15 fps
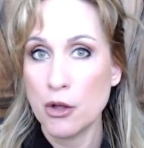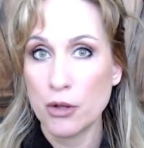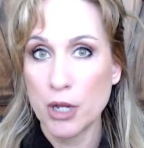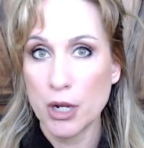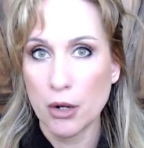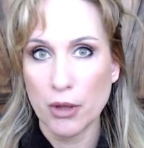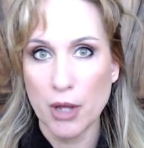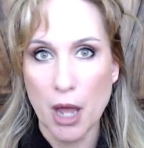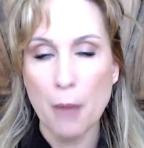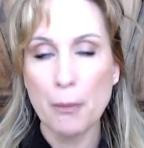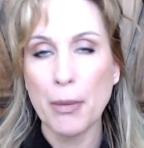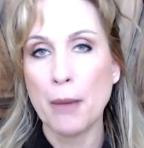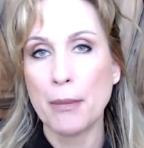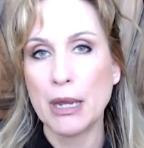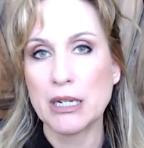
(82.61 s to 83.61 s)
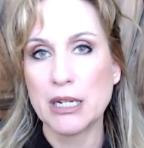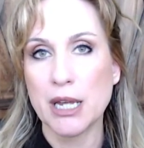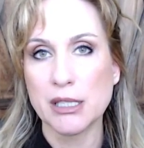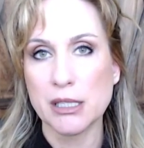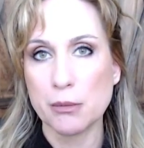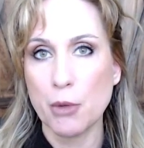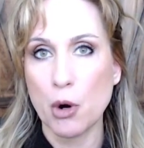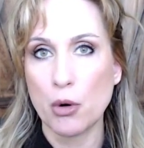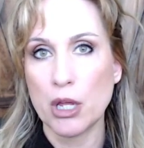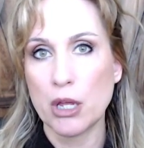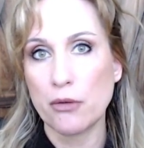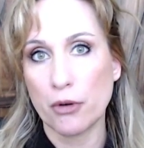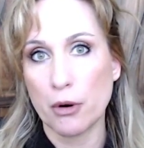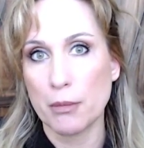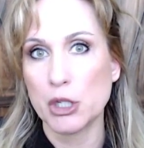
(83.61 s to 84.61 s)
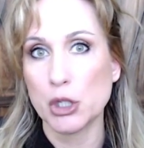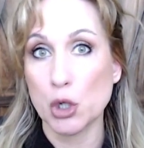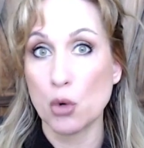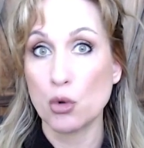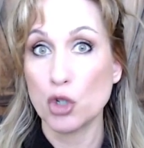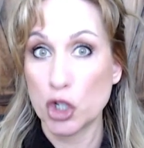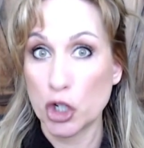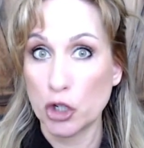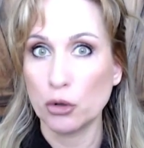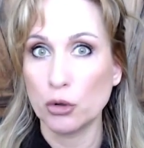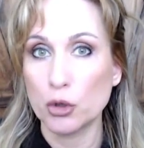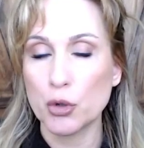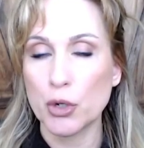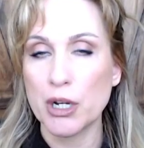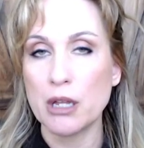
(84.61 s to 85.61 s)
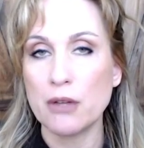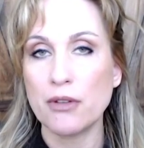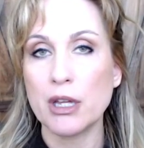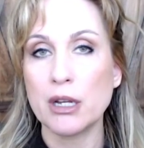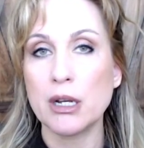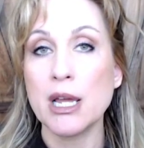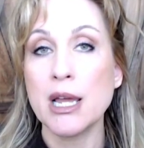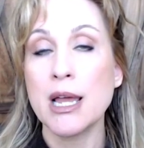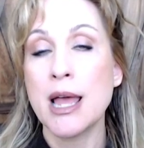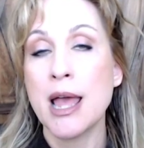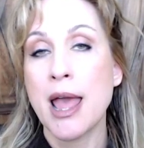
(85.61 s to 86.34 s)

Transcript: you know, the upcoming testimony from his own children even.